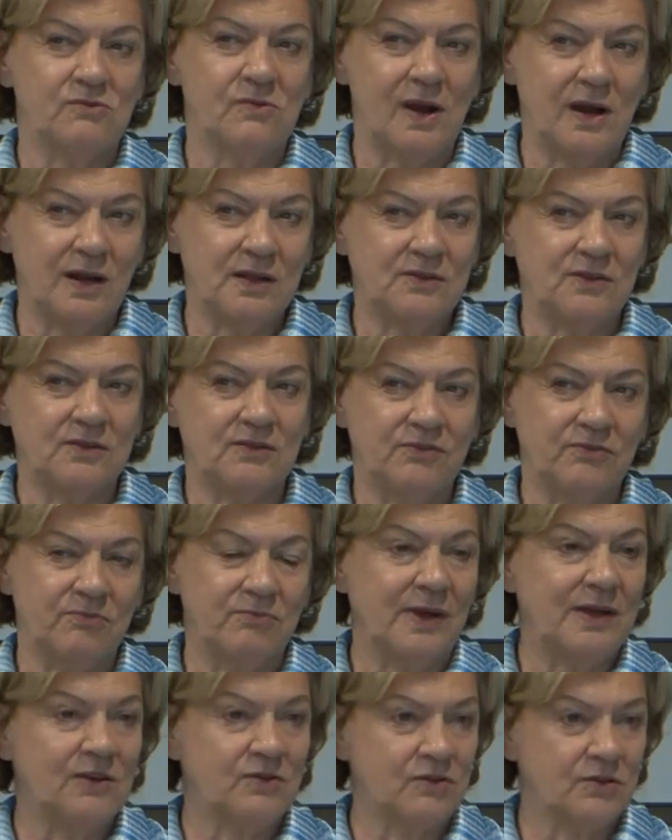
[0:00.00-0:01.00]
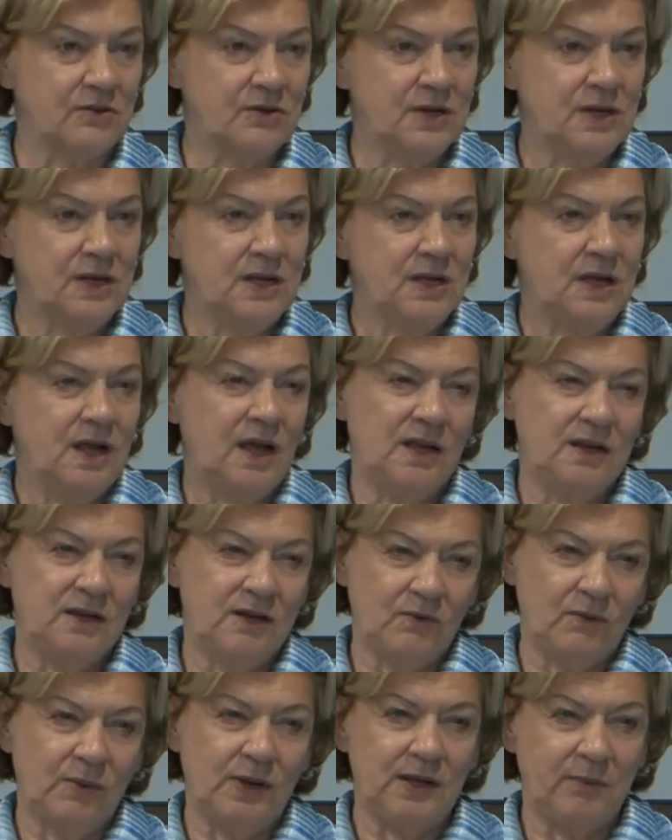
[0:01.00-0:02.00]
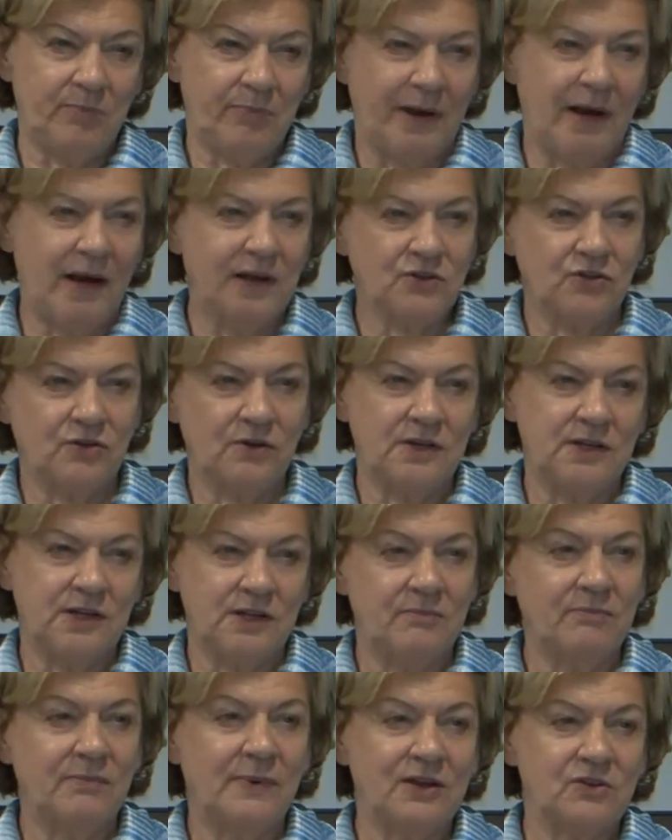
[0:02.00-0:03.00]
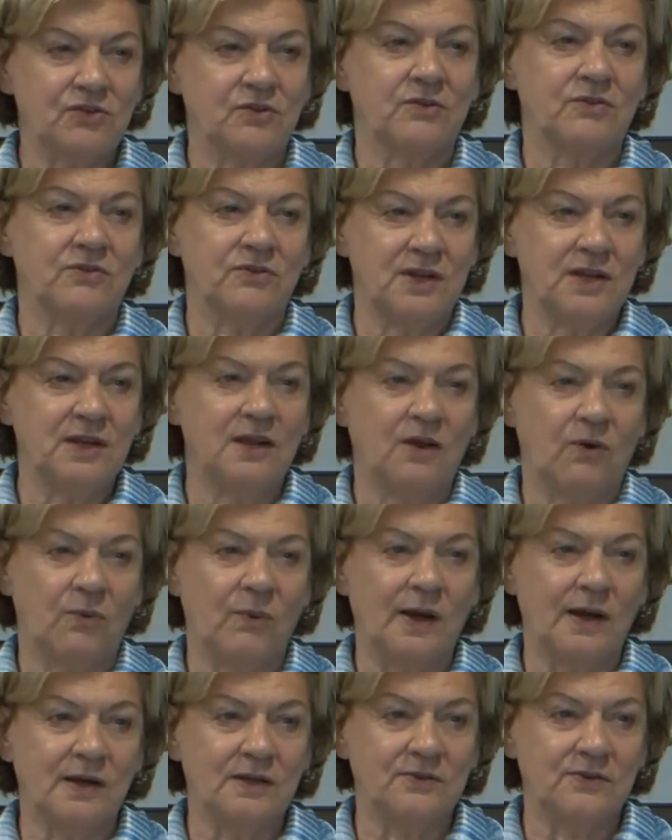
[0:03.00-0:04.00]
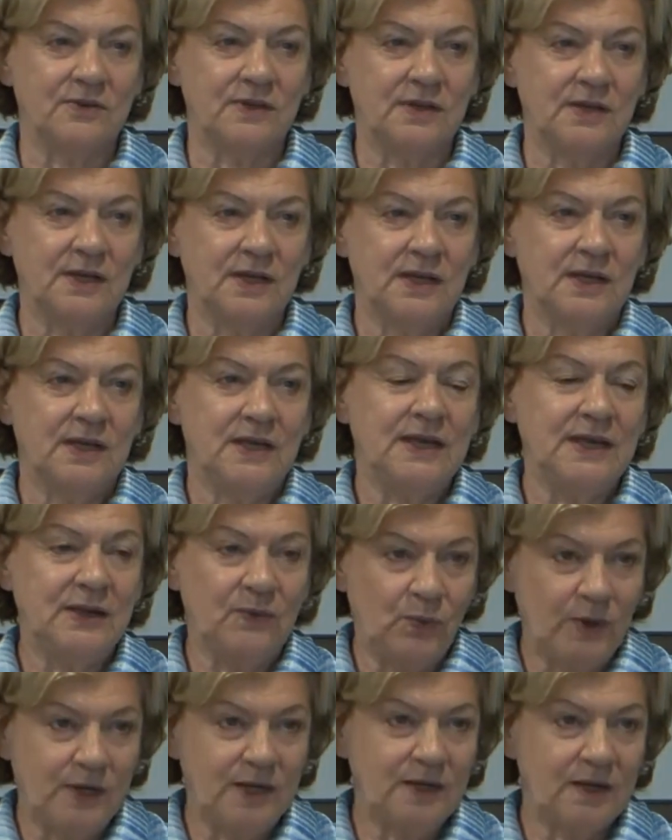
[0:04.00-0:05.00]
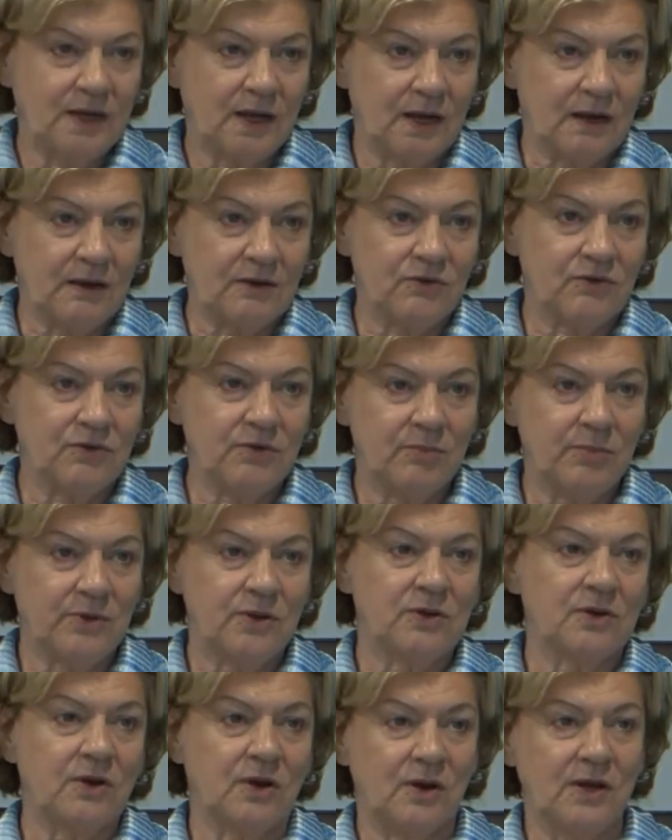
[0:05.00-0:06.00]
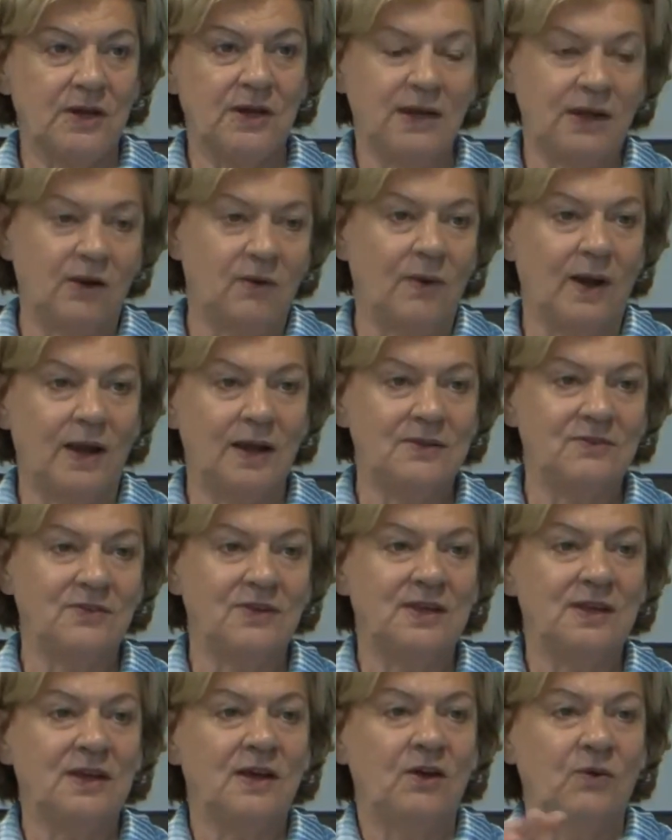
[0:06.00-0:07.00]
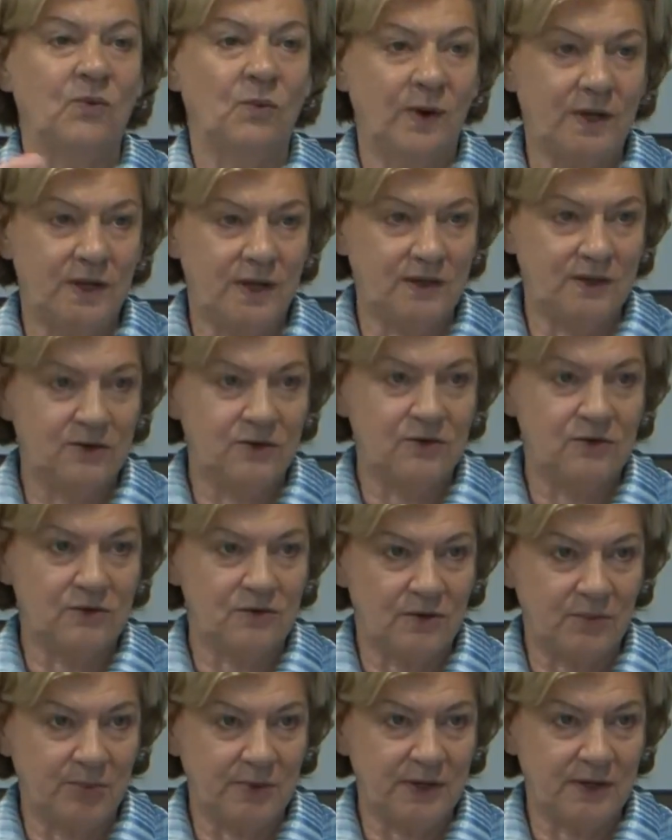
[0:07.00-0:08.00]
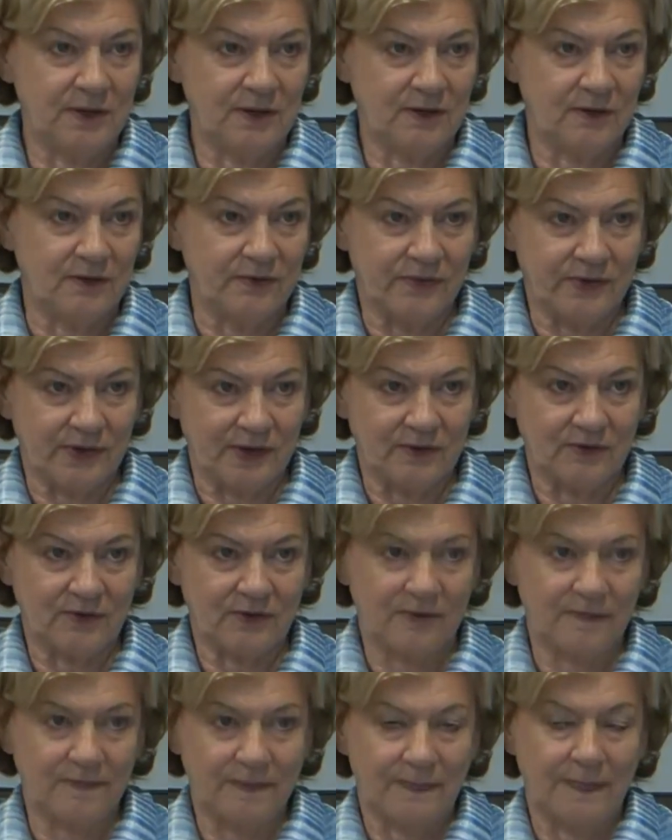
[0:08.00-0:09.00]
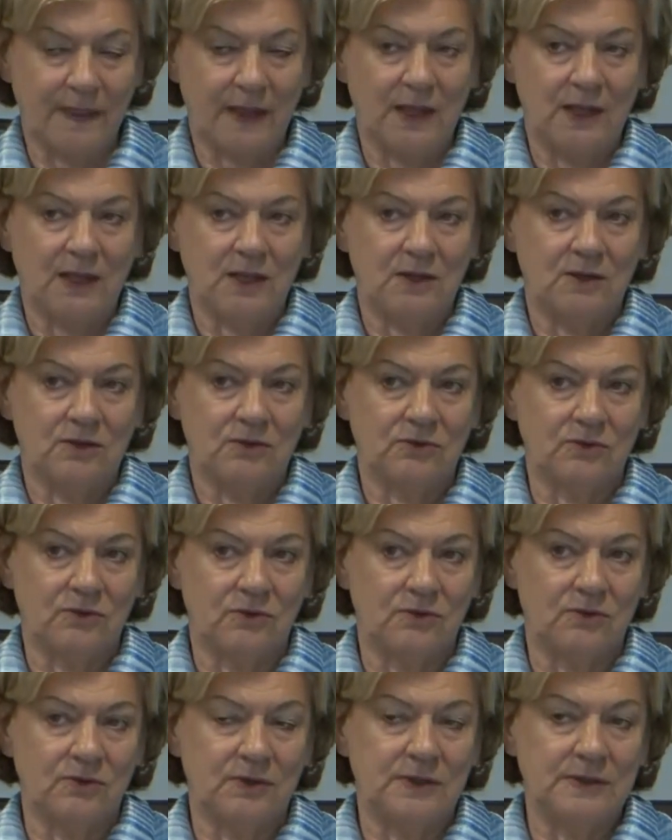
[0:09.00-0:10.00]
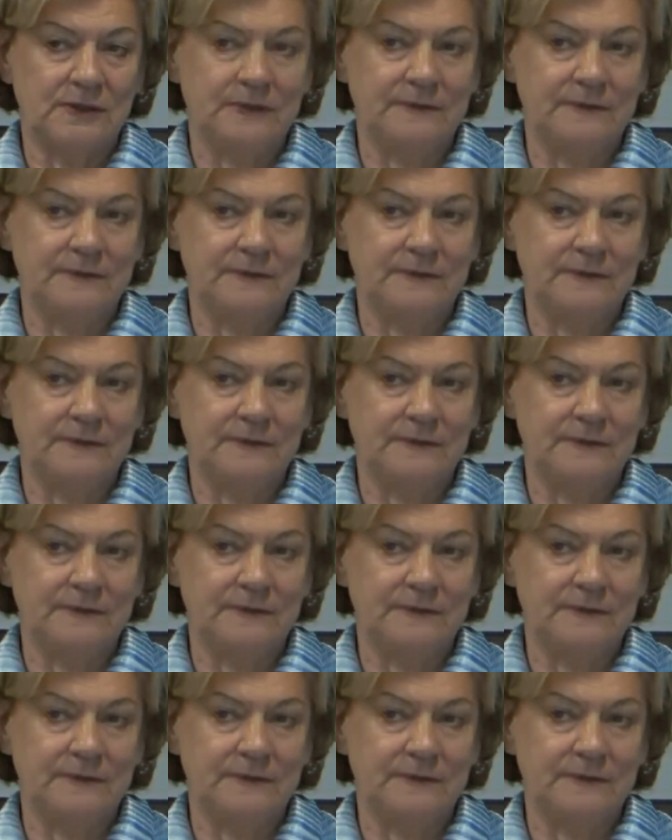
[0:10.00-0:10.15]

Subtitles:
relative measure, and in a way partially it measures inequality within a country, but not inequality within the European context. So